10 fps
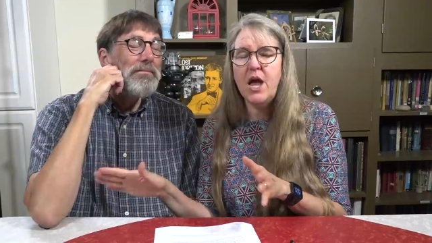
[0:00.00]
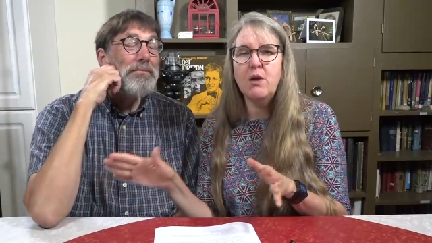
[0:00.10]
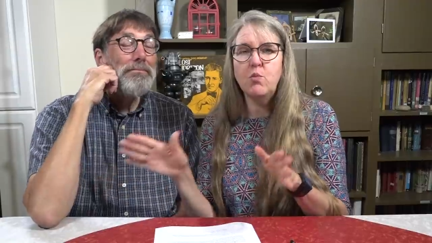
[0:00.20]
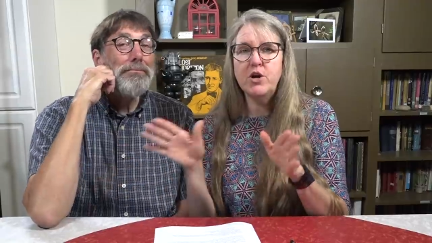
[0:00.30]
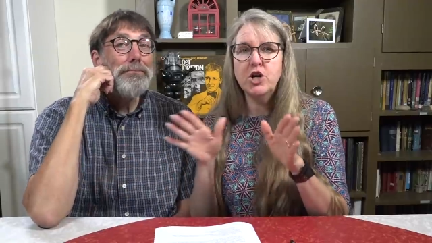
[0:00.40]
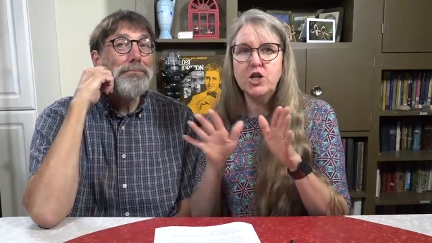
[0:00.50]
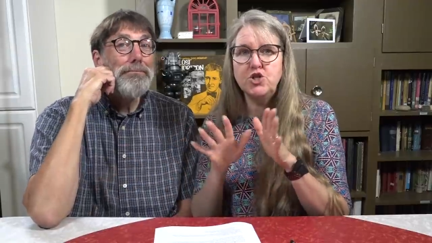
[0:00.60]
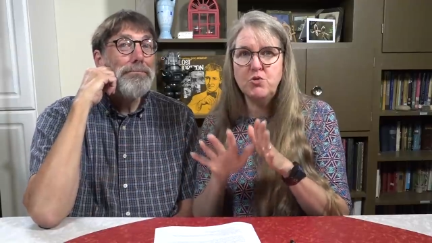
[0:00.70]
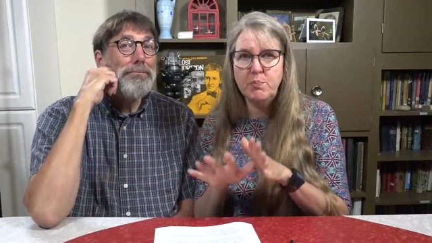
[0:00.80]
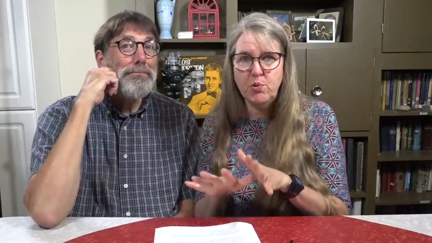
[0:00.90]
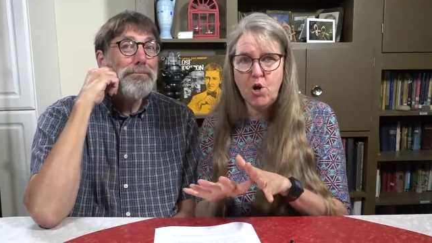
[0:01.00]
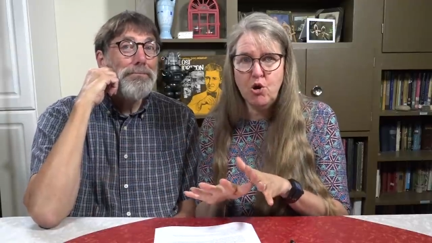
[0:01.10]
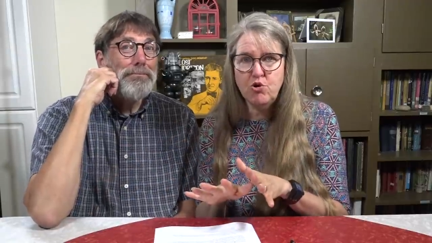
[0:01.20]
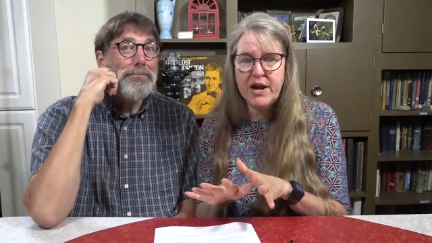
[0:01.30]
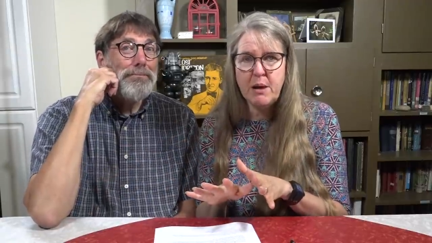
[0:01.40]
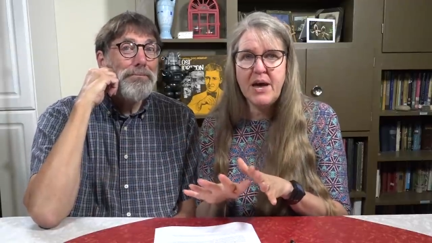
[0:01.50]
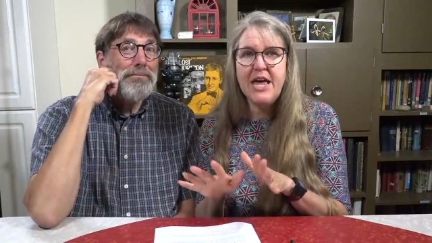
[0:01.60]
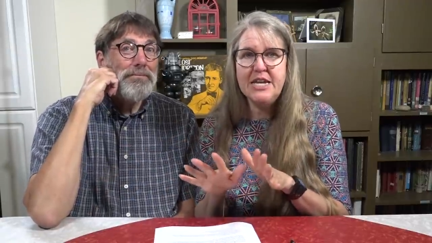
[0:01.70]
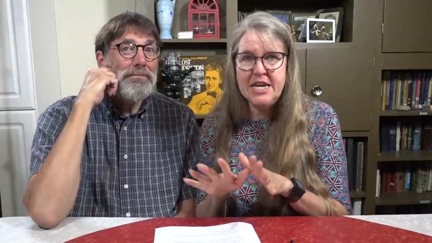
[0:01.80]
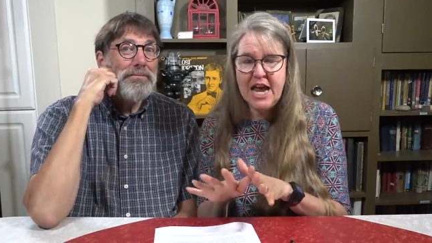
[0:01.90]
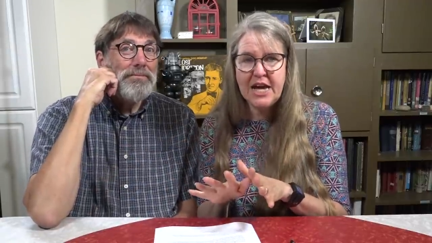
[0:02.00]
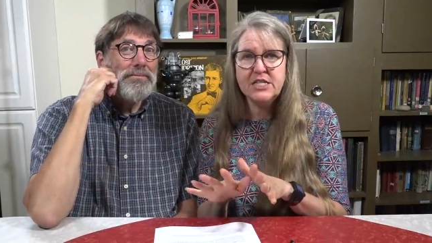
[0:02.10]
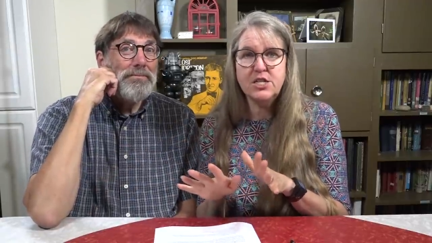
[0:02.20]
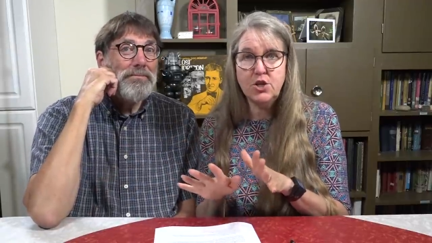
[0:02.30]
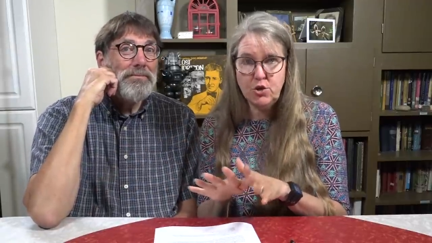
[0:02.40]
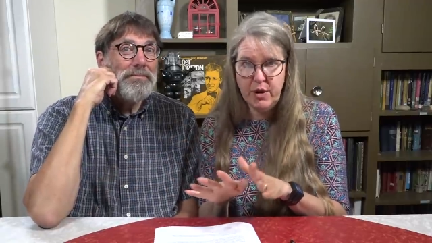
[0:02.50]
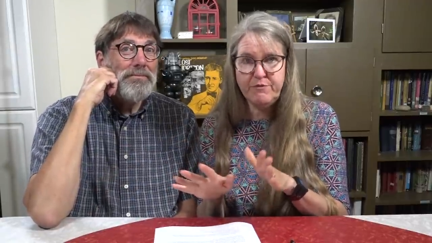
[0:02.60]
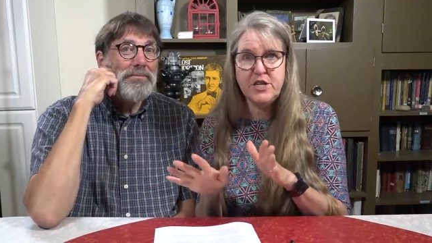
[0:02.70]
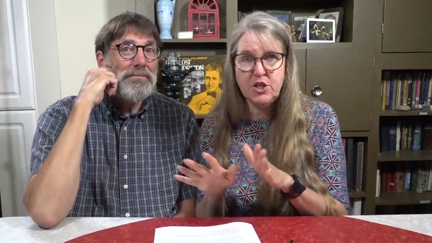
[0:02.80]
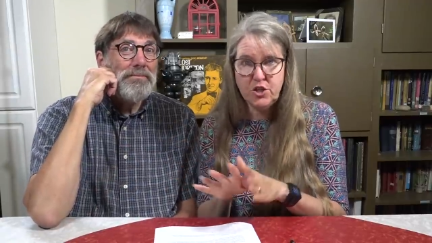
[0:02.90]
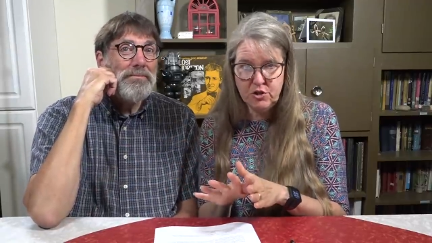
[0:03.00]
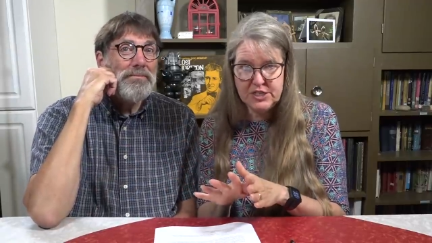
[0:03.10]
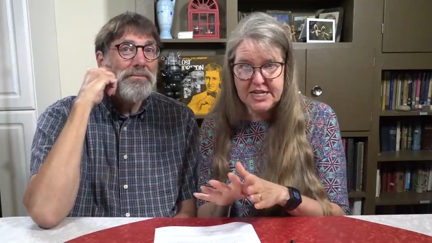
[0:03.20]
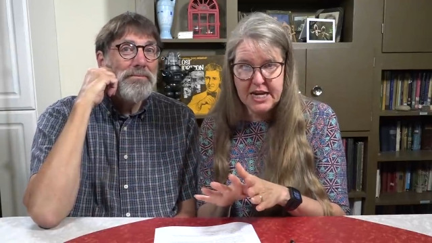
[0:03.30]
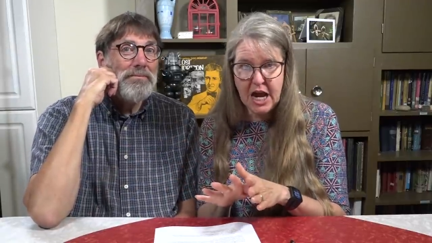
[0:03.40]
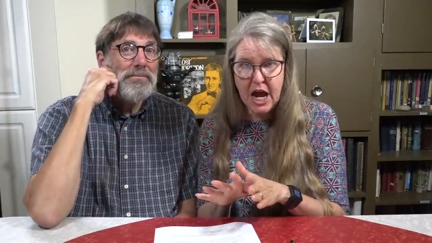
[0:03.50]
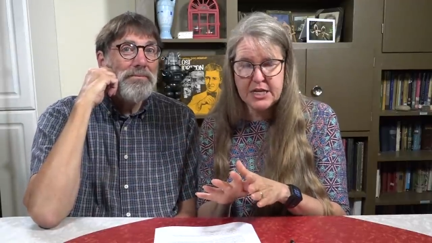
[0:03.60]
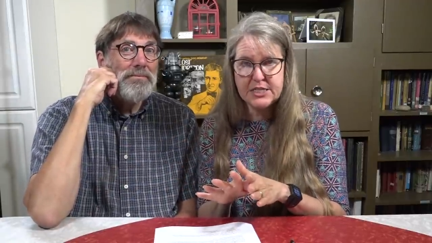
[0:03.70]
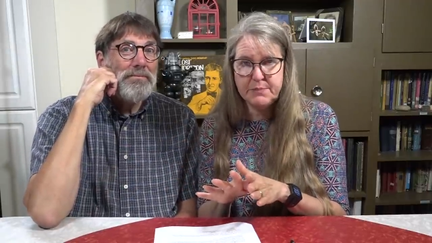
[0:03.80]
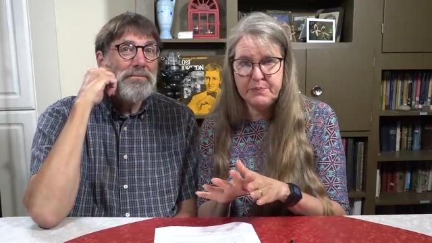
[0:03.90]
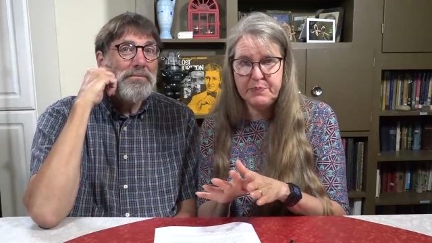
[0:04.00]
Speaker 1: and we are going to do a program next Thrifty Thursday, guys.